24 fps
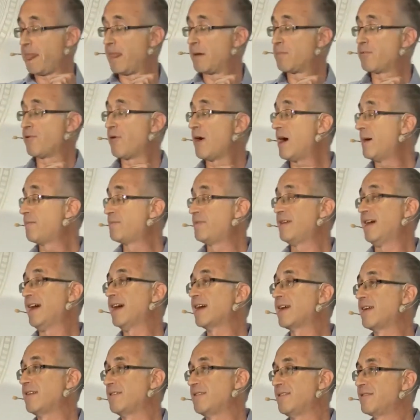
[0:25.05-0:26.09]
prop
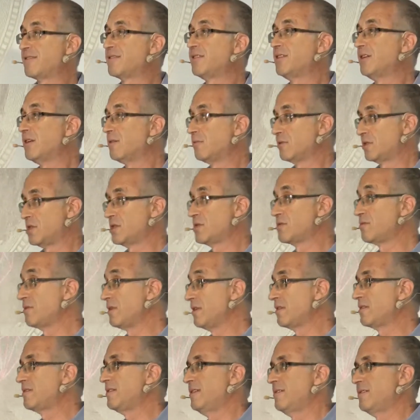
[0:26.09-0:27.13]
tech, as it's called, which is real
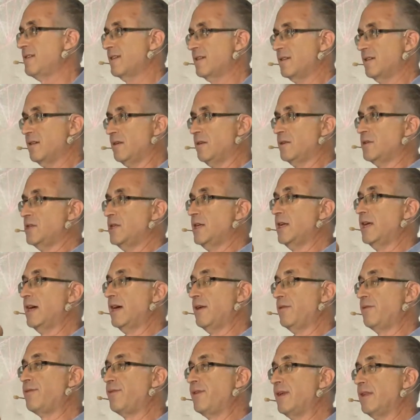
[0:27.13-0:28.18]
estate technology,
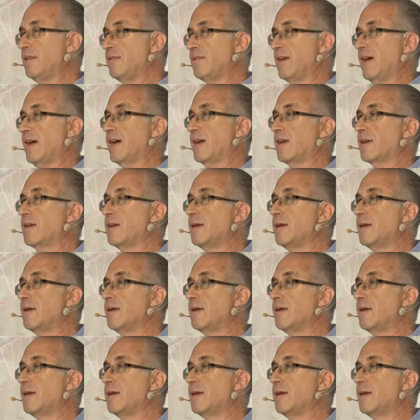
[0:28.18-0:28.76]
and fintech.